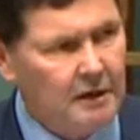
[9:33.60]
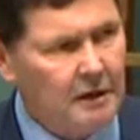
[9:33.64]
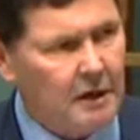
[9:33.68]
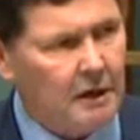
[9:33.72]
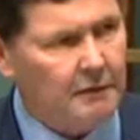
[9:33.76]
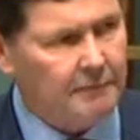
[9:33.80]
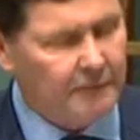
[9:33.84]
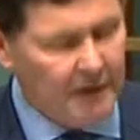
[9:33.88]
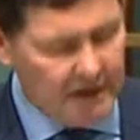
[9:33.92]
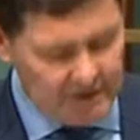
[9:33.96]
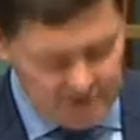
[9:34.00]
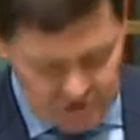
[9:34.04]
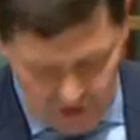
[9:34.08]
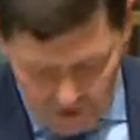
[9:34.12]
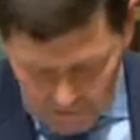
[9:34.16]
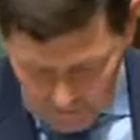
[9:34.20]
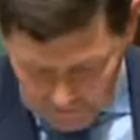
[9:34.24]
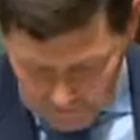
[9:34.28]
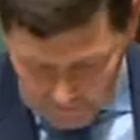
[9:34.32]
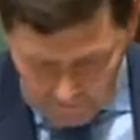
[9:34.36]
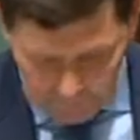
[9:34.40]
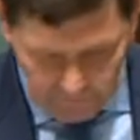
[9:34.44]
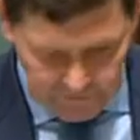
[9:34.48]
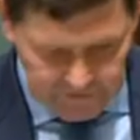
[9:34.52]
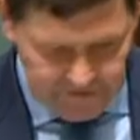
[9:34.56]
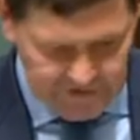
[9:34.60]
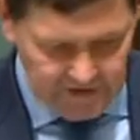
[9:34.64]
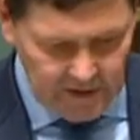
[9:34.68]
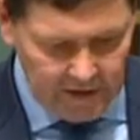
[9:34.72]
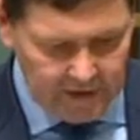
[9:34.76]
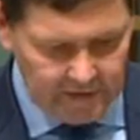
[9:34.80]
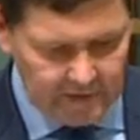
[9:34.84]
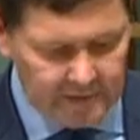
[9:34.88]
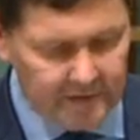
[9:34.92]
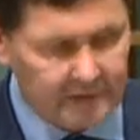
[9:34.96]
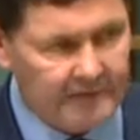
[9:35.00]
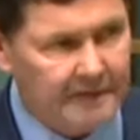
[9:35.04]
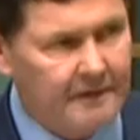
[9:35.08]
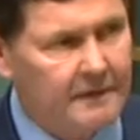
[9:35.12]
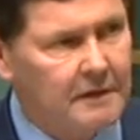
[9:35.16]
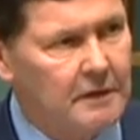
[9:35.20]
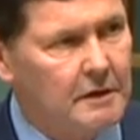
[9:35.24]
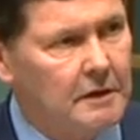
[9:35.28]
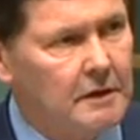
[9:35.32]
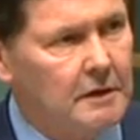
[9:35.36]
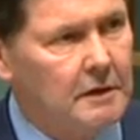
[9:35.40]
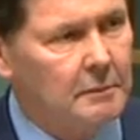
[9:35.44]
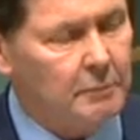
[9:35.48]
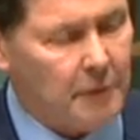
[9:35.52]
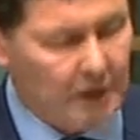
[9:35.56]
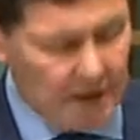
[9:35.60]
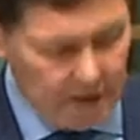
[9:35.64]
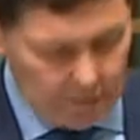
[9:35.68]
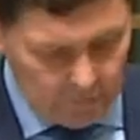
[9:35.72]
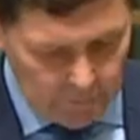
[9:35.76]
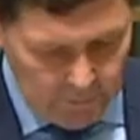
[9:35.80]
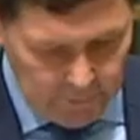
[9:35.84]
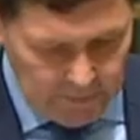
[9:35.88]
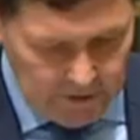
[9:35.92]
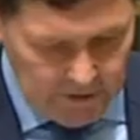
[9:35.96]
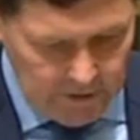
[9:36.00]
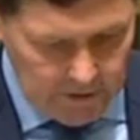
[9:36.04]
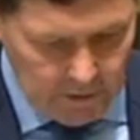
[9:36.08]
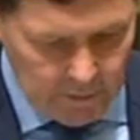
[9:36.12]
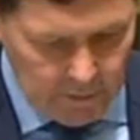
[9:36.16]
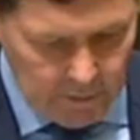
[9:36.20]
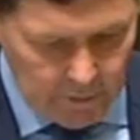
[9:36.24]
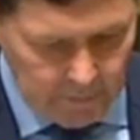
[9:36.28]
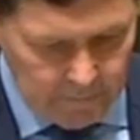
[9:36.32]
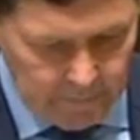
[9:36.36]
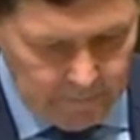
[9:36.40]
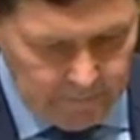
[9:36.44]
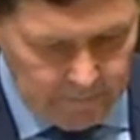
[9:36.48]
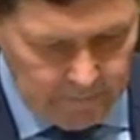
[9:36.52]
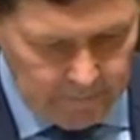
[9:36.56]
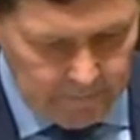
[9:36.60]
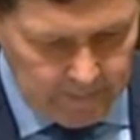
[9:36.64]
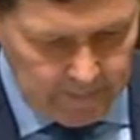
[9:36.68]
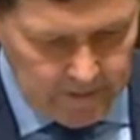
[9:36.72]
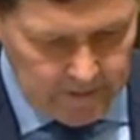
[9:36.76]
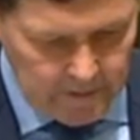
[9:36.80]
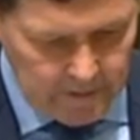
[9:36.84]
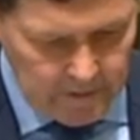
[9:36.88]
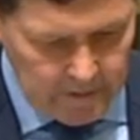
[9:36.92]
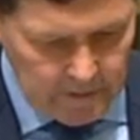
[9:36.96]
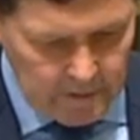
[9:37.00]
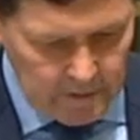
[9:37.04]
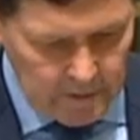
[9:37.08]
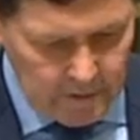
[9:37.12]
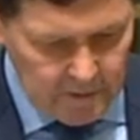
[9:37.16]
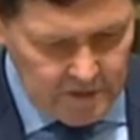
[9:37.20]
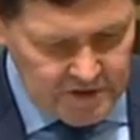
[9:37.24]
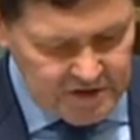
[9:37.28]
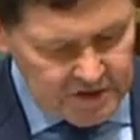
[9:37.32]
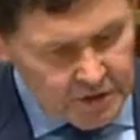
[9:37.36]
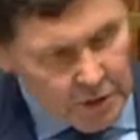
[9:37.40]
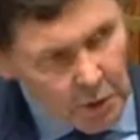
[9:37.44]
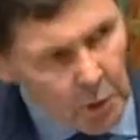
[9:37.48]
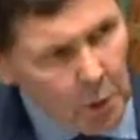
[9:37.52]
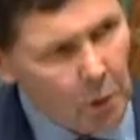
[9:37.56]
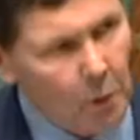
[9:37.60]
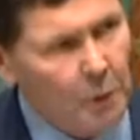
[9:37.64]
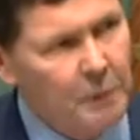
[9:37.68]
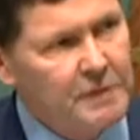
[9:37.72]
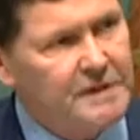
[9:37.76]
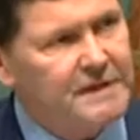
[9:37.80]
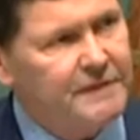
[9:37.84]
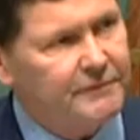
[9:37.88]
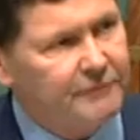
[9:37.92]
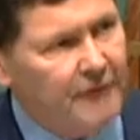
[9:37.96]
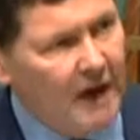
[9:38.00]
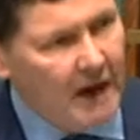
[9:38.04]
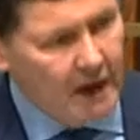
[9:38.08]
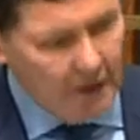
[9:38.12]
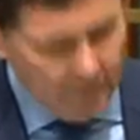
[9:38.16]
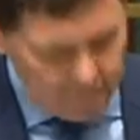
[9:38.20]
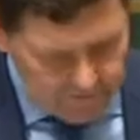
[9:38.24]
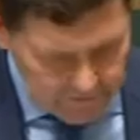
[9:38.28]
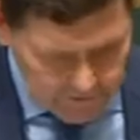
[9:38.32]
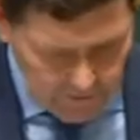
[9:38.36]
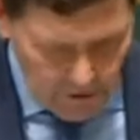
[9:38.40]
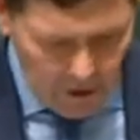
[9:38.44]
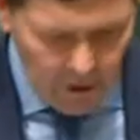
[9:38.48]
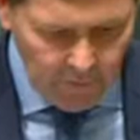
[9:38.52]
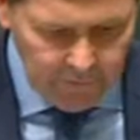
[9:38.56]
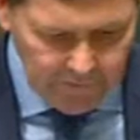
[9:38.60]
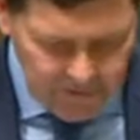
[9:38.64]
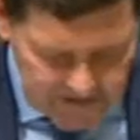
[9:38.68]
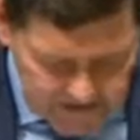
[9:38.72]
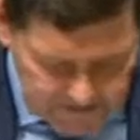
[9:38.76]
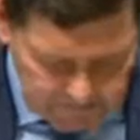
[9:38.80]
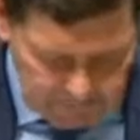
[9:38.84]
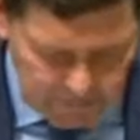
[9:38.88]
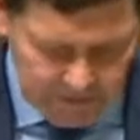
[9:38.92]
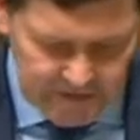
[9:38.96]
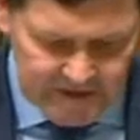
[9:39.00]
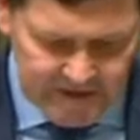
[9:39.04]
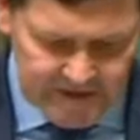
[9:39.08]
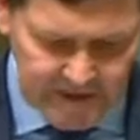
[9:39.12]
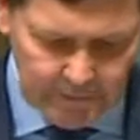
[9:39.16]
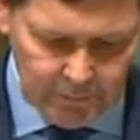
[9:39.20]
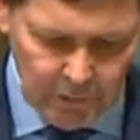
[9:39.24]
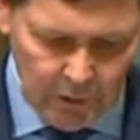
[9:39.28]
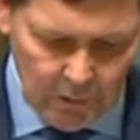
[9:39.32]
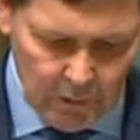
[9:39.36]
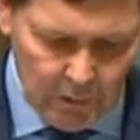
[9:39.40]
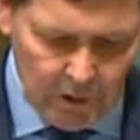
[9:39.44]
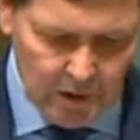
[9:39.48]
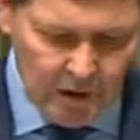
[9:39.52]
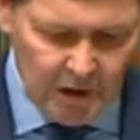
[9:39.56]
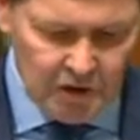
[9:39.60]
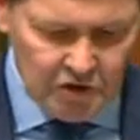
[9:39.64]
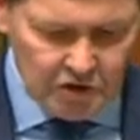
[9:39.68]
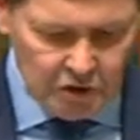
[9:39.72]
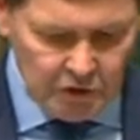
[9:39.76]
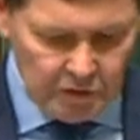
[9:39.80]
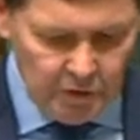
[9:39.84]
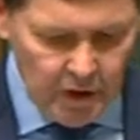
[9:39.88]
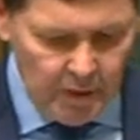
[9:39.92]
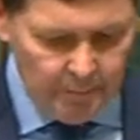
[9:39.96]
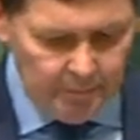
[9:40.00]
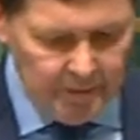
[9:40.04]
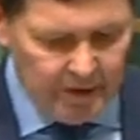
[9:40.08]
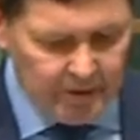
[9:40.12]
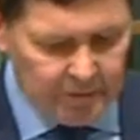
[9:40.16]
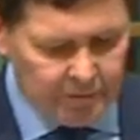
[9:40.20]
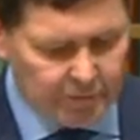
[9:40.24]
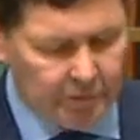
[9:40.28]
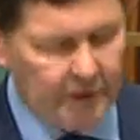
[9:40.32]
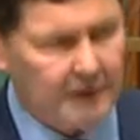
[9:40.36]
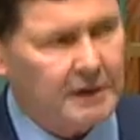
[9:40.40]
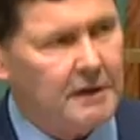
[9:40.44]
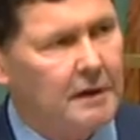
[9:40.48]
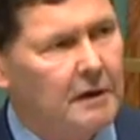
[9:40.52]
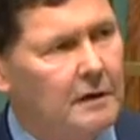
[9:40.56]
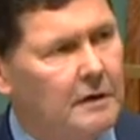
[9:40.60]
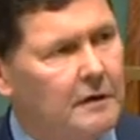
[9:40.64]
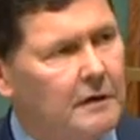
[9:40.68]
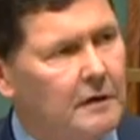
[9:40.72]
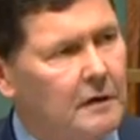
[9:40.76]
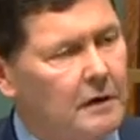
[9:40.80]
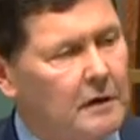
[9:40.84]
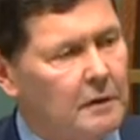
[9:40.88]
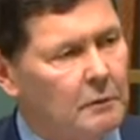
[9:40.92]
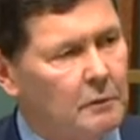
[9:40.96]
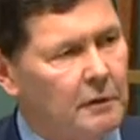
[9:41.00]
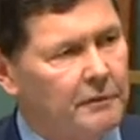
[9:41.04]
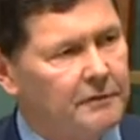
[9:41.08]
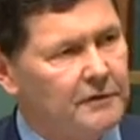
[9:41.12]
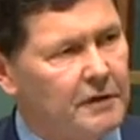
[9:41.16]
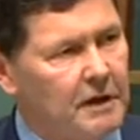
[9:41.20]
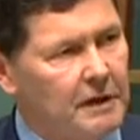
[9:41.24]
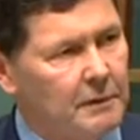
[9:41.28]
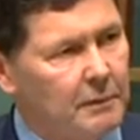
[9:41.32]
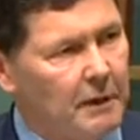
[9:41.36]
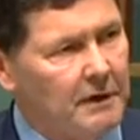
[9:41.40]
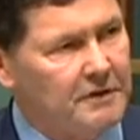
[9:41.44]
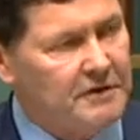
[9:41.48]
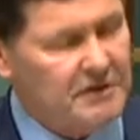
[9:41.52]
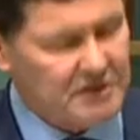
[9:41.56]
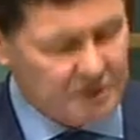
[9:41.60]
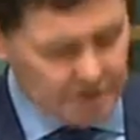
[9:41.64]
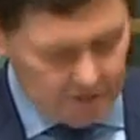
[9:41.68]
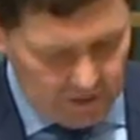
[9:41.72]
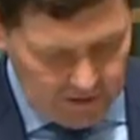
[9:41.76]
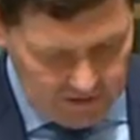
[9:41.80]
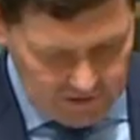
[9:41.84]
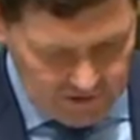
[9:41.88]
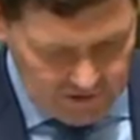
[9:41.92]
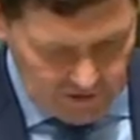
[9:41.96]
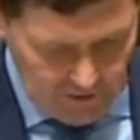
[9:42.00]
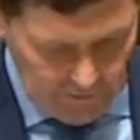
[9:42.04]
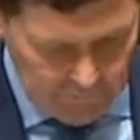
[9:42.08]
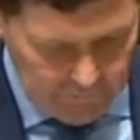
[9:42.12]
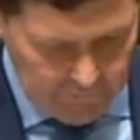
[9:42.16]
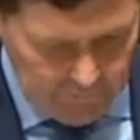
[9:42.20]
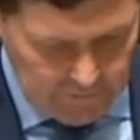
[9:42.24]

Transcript: of their charitable status being repealed. Schools founded on this principle should not be threatened with deregistration,